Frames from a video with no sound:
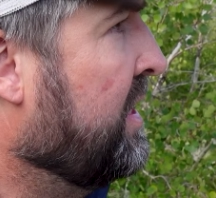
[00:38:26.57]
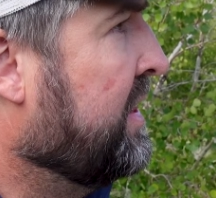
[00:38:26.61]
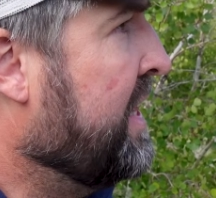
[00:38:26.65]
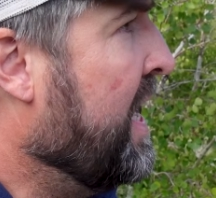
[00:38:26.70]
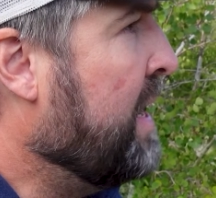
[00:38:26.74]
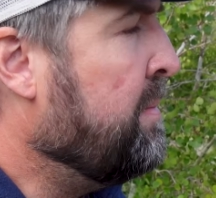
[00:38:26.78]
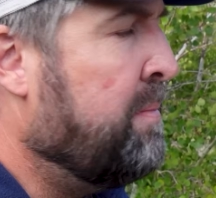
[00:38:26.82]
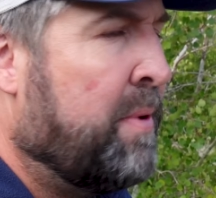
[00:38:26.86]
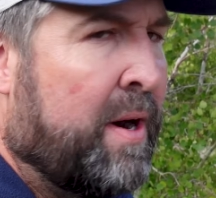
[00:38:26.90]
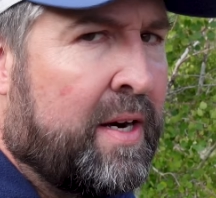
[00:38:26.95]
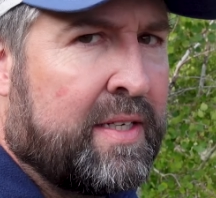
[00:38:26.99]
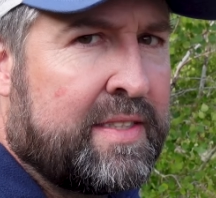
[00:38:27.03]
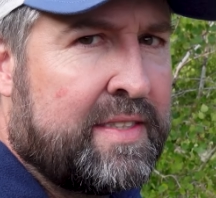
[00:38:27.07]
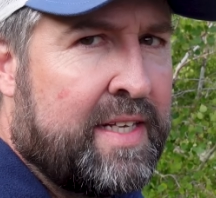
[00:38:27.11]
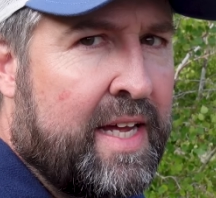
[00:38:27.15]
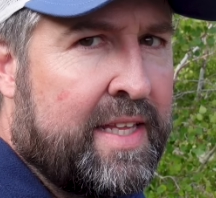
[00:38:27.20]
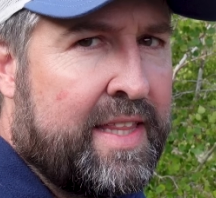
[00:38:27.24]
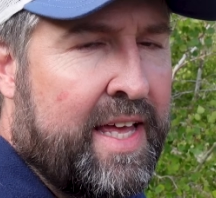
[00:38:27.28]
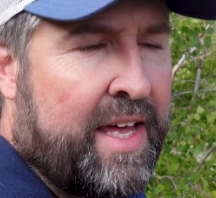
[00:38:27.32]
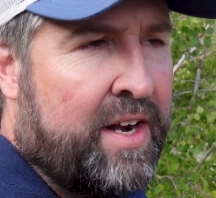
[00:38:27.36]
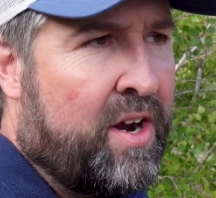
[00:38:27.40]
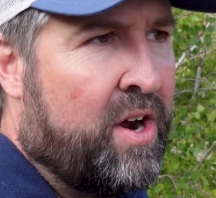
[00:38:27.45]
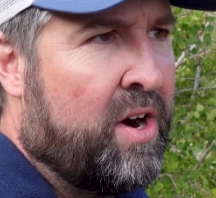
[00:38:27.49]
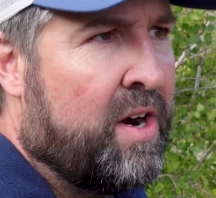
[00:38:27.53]
That part's
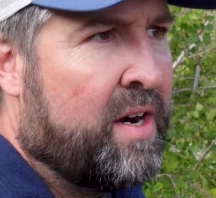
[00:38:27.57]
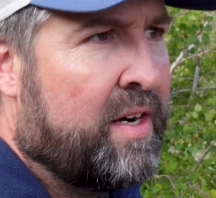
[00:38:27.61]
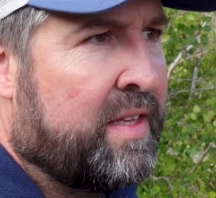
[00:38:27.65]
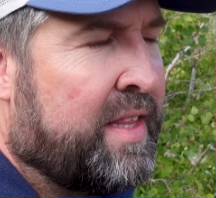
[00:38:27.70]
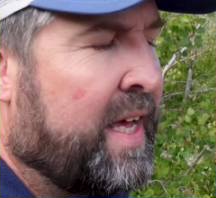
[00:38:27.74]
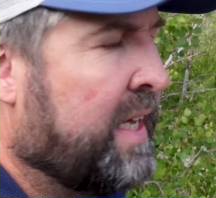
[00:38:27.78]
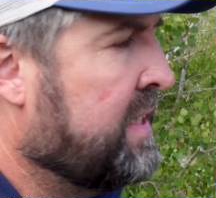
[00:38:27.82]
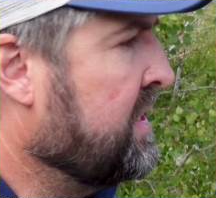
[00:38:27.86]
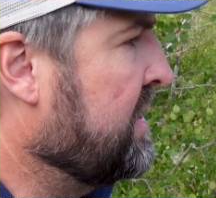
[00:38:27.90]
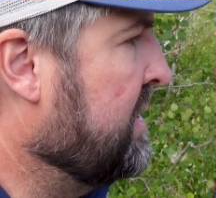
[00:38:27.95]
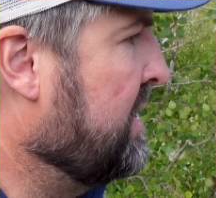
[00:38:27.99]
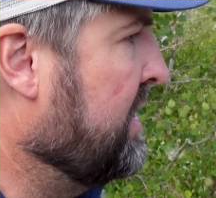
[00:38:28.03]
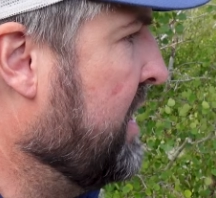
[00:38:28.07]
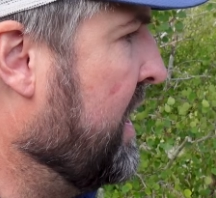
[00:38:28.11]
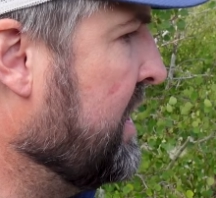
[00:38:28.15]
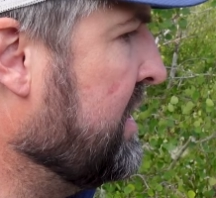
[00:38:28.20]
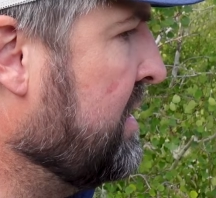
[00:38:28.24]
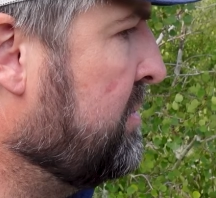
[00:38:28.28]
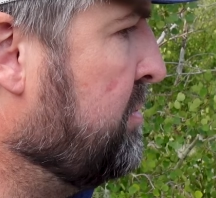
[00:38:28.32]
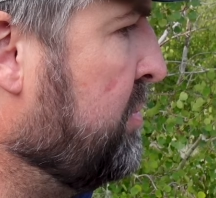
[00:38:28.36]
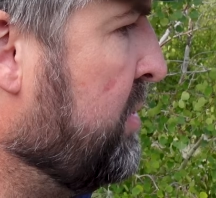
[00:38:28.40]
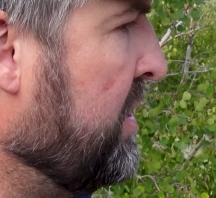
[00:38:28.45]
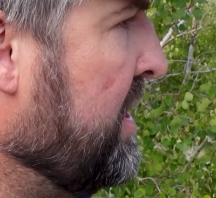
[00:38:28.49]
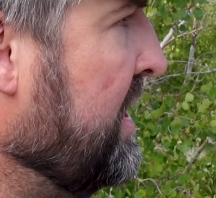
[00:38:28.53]
not that hard. That's
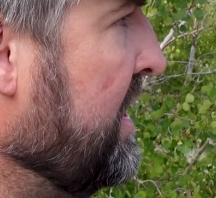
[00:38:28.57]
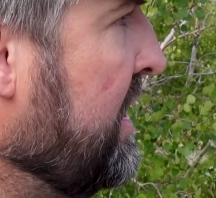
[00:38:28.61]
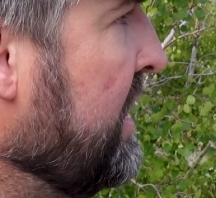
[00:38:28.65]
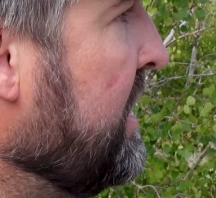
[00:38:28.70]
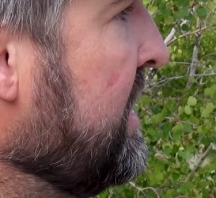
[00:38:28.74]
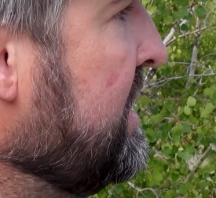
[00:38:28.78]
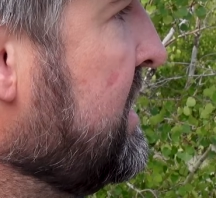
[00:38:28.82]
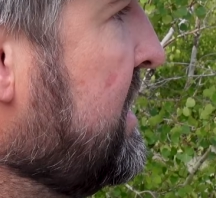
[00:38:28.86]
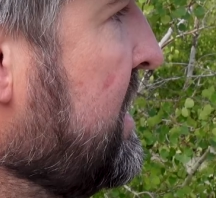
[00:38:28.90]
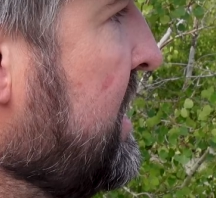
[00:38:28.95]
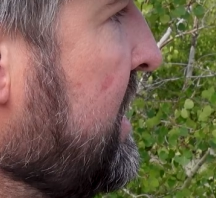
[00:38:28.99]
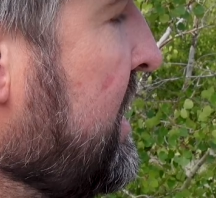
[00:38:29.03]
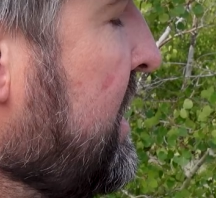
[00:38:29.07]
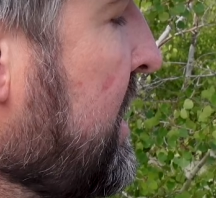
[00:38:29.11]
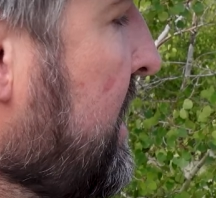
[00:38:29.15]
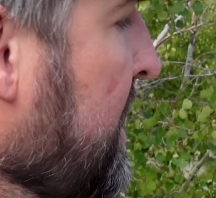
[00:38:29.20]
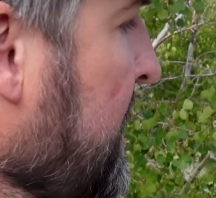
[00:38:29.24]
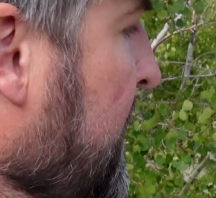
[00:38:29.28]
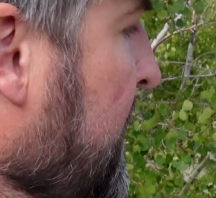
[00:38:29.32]
that's pretty easy.